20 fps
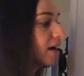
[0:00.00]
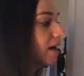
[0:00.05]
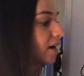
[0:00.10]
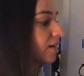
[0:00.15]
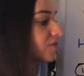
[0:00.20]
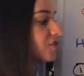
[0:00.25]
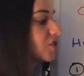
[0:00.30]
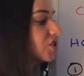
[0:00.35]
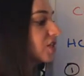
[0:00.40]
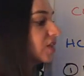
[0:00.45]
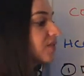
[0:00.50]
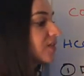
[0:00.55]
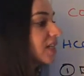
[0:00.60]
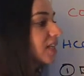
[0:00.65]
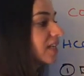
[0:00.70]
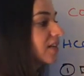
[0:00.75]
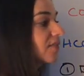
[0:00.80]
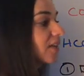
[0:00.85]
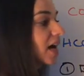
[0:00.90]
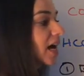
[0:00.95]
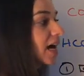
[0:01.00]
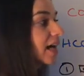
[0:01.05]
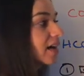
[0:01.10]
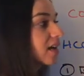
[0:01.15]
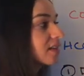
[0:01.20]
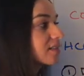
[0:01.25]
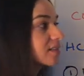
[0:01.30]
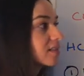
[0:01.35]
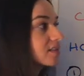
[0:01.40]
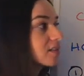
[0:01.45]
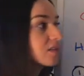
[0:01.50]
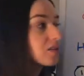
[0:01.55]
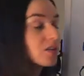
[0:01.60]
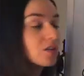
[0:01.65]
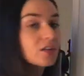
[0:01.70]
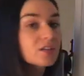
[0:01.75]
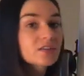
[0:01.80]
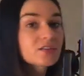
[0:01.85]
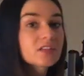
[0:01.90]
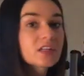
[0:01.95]
of shifting of ions as a
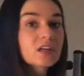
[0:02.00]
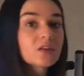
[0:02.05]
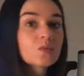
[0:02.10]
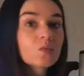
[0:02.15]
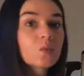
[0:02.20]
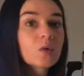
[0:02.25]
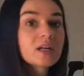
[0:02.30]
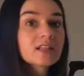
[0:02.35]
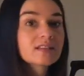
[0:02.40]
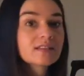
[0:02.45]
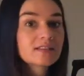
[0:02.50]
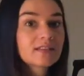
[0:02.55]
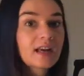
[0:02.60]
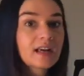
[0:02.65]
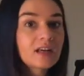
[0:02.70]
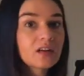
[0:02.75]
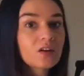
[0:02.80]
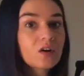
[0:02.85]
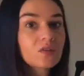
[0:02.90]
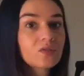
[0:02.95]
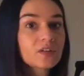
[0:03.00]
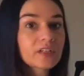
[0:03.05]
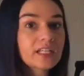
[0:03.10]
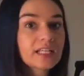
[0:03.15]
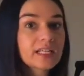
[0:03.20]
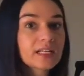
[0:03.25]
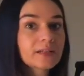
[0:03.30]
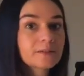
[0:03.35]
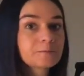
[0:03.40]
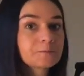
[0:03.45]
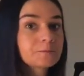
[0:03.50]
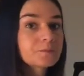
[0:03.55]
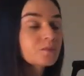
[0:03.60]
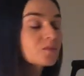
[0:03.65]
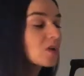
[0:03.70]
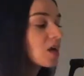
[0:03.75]
nurse in 1 second over here.